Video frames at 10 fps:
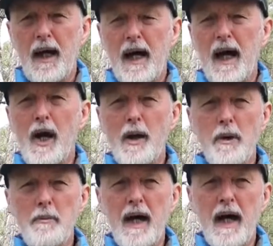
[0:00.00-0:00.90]
and I'm
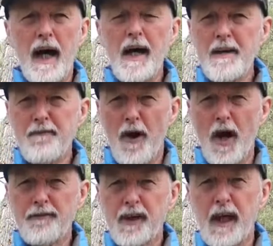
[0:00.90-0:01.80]
about
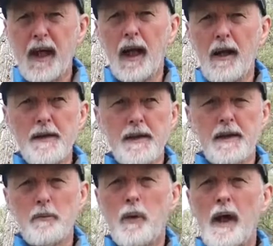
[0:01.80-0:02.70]
85 kilos
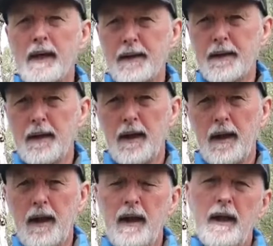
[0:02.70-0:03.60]
in weight,
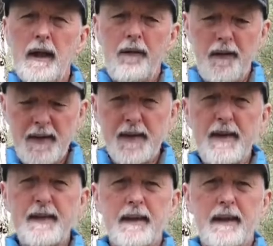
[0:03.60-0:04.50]
and this
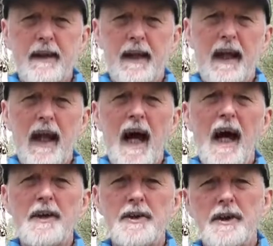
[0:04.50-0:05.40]
is a
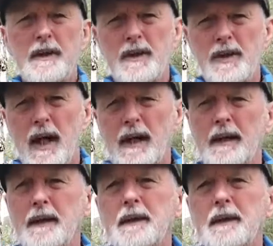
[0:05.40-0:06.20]
large jacket.